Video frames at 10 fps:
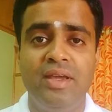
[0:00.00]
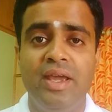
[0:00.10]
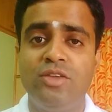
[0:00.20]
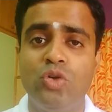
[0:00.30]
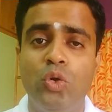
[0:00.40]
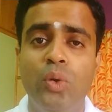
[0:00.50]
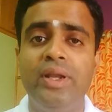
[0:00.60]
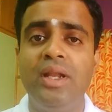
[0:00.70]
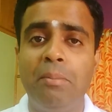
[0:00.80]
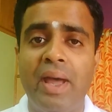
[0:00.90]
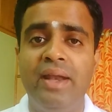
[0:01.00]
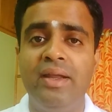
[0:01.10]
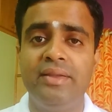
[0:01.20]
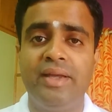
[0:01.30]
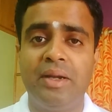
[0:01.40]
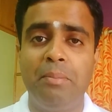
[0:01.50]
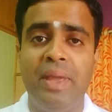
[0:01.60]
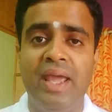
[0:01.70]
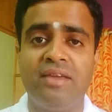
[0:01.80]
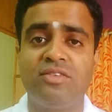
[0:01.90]
is to do it in a manner that
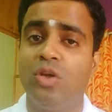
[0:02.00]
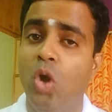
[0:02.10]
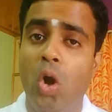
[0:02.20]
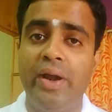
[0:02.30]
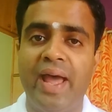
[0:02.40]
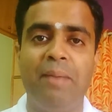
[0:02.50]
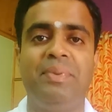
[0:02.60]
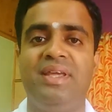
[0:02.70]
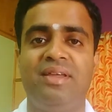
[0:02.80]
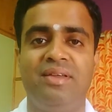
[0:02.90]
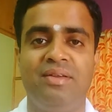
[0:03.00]
makes God happy.